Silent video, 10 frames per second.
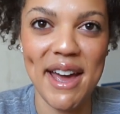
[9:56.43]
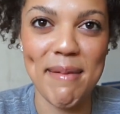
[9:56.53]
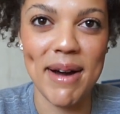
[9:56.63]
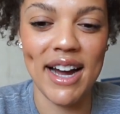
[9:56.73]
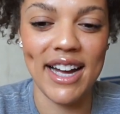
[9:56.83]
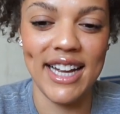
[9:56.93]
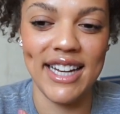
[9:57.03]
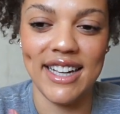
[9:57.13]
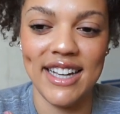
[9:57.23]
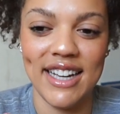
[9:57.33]
Am I
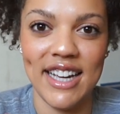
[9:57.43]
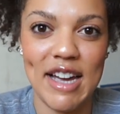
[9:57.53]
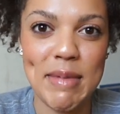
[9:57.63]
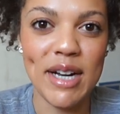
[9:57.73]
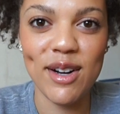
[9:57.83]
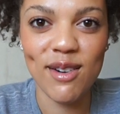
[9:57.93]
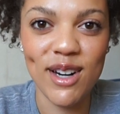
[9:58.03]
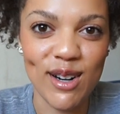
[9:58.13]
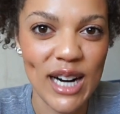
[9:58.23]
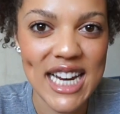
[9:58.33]
Am I
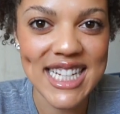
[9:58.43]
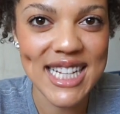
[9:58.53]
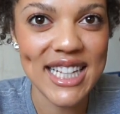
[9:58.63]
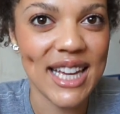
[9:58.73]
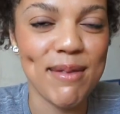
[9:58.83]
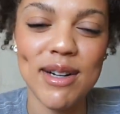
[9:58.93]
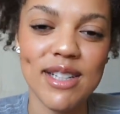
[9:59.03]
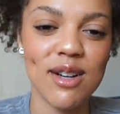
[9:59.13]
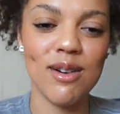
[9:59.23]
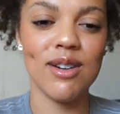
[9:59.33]
going crazy? Like,
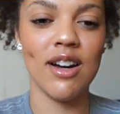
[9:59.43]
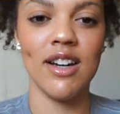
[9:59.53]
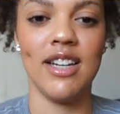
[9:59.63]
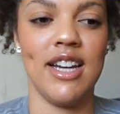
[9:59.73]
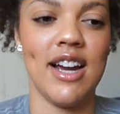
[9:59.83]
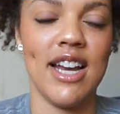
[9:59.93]
what's going on here?